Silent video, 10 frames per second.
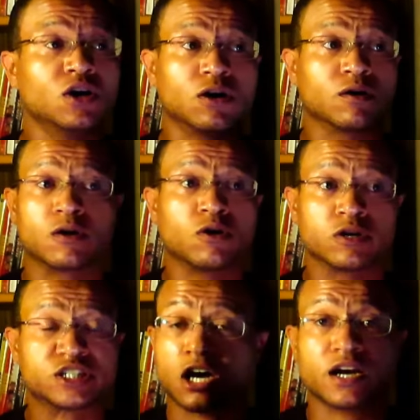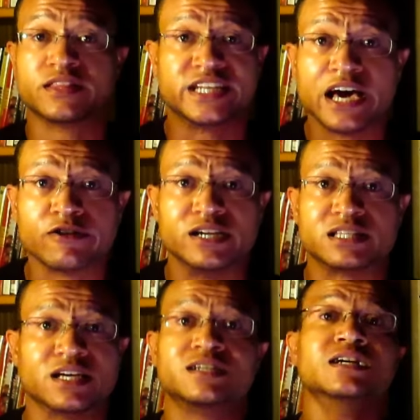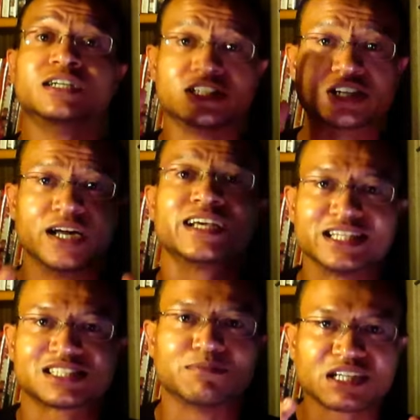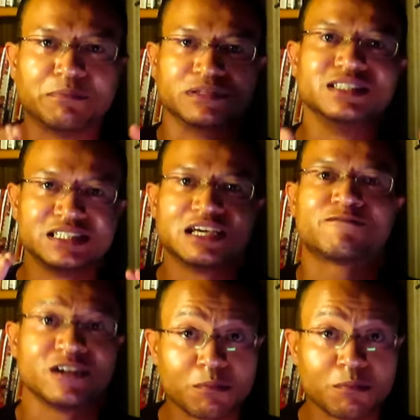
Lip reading: or Shaun of the Dead or anything, because you're going to get something completely different,